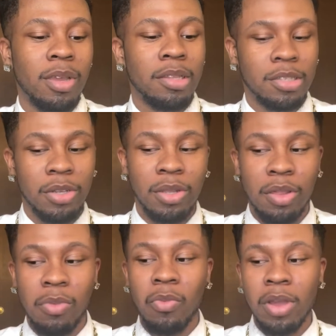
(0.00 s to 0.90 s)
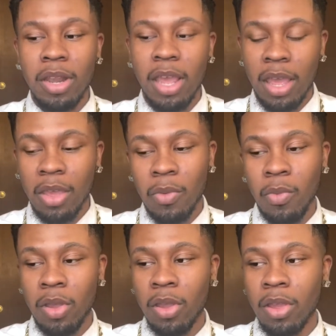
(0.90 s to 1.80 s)
Until this one day
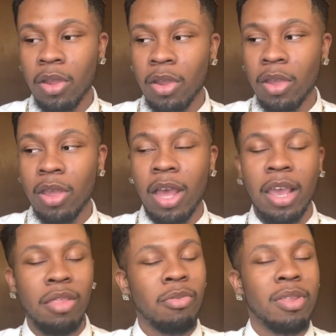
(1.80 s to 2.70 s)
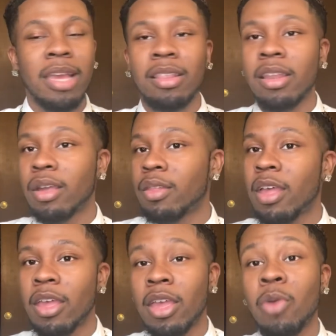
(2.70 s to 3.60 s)
where, I guess it was like the next
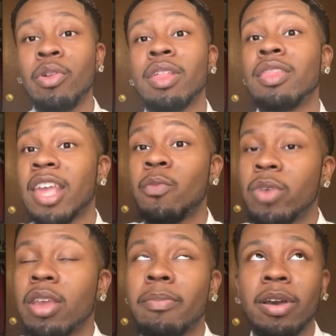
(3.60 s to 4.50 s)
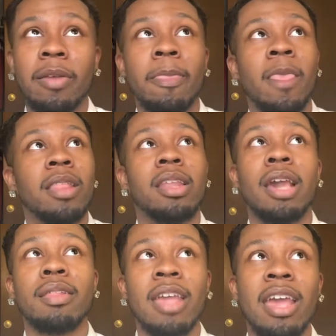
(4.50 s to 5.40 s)
day, it was the same week, but the
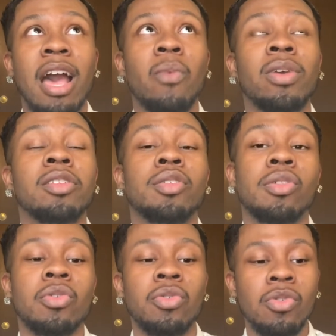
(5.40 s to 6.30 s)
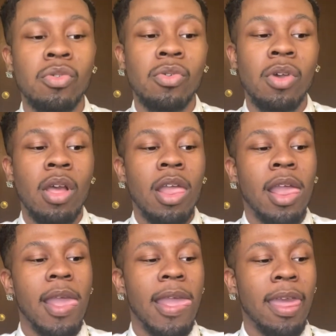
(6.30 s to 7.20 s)
next day I went to school,
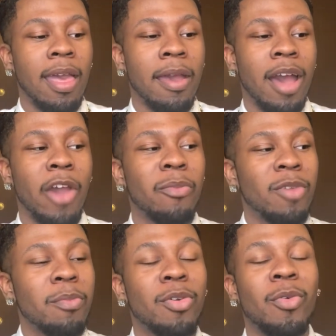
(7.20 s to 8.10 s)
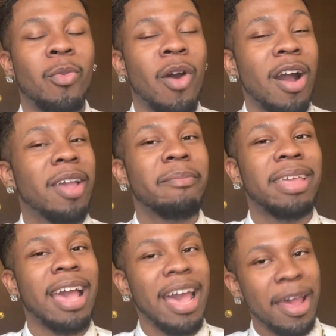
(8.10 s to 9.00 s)
and I remember walking
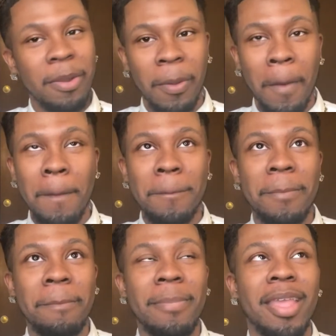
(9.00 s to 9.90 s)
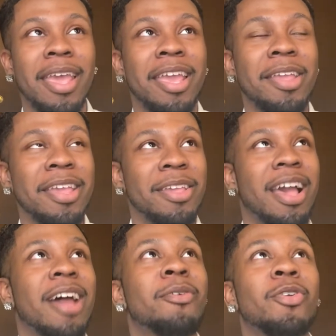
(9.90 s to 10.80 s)
behind him, and
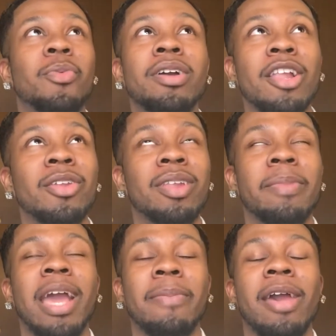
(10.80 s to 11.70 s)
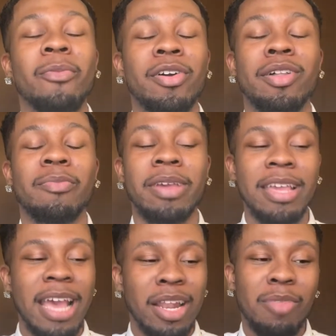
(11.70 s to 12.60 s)
I don't know what color the backpack was, but he
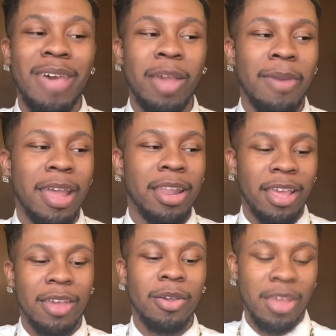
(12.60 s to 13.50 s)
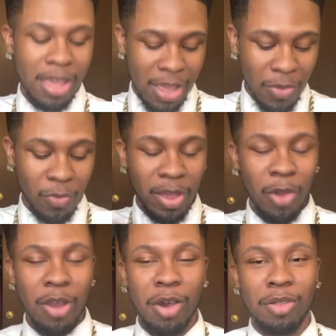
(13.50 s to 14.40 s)
had this backpack that went
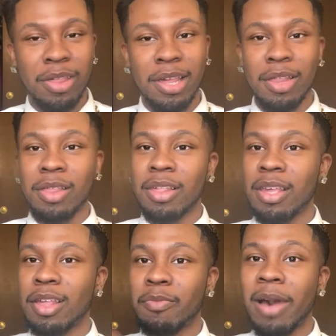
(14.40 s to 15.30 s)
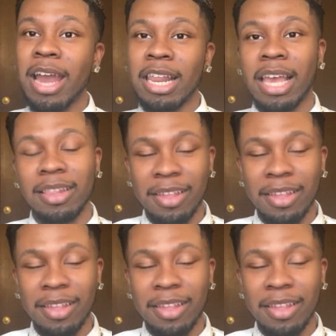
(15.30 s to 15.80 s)
across his body like